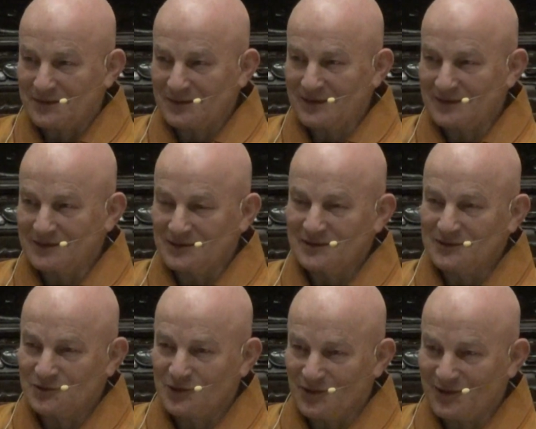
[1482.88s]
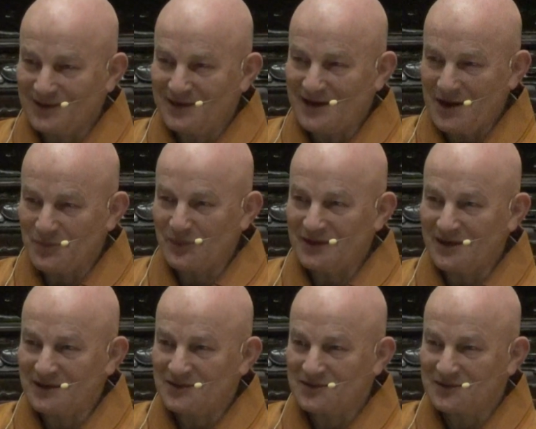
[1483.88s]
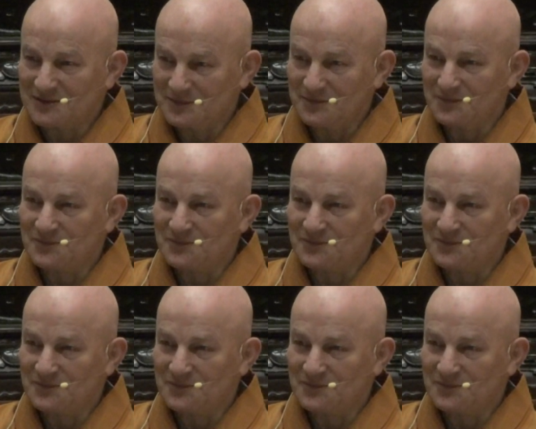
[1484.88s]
Uh, the, joy, happiness. Hmm?